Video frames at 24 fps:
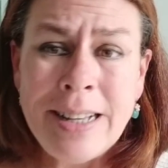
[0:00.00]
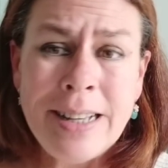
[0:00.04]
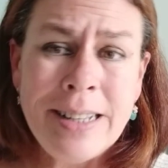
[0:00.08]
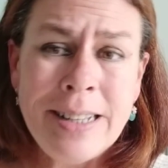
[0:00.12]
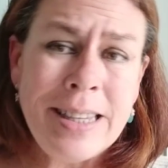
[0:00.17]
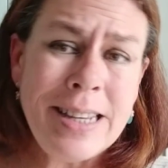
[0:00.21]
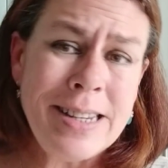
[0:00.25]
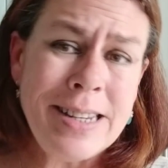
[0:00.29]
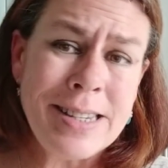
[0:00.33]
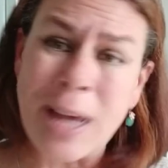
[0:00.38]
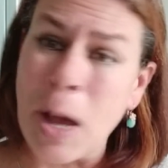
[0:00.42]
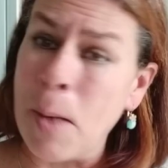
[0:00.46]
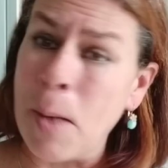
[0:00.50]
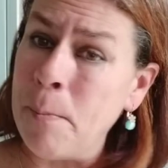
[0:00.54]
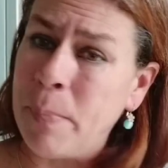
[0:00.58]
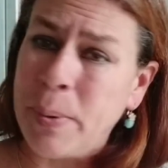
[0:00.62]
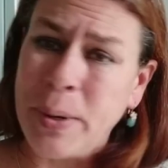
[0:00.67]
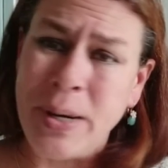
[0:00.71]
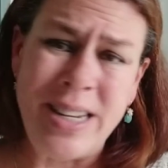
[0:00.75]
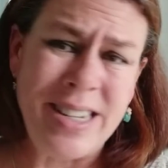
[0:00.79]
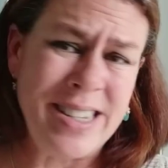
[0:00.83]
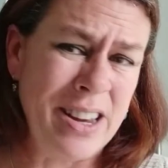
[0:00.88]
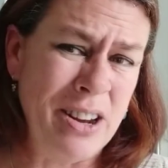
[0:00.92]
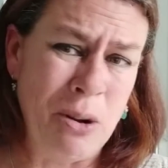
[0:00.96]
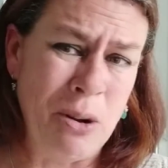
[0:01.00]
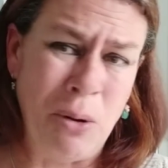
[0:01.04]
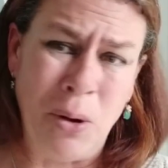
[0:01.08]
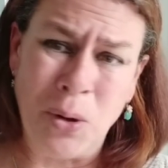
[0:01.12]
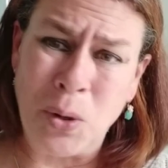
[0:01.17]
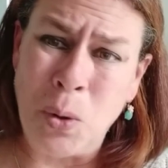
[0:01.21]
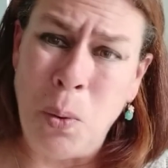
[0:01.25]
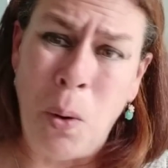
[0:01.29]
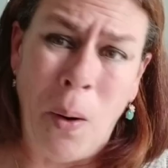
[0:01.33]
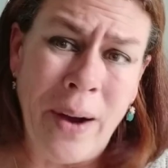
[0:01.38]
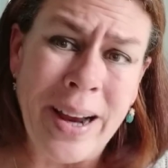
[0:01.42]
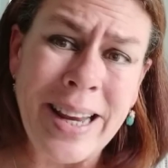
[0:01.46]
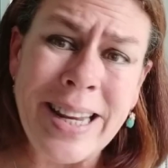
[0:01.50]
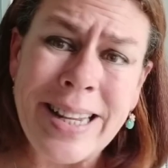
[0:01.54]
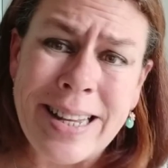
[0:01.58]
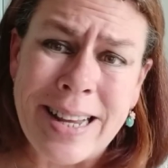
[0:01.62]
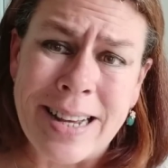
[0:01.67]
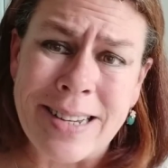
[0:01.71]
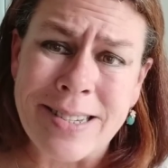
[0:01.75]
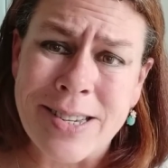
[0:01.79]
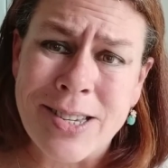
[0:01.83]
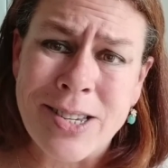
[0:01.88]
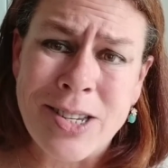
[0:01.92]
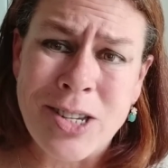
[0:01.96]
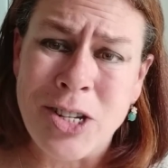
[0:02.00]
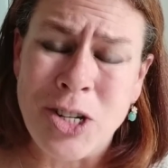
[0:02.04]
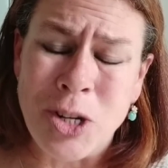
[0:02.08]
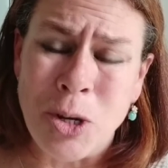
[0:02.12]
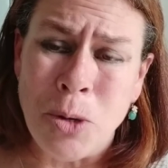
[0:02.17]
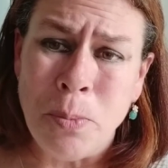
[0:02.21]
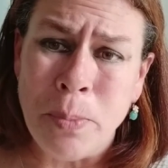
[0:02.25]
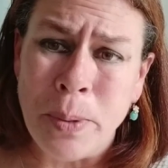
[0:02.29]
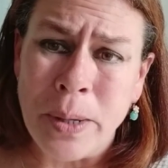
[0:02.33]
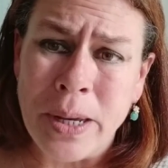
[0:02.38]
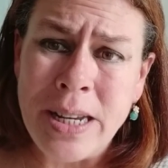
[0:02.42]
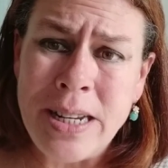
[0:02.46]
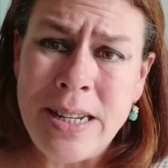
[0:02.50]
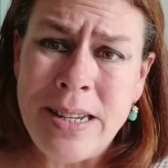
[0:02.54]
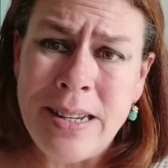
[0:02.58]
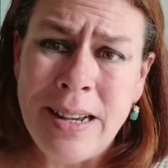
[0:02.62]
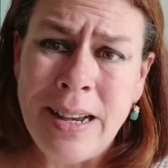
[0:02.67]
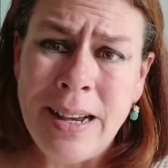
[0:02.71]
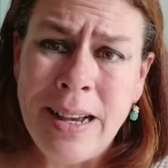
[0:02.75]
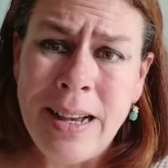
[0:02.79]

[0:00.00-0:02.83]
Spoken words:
These companies are not quite that stupid.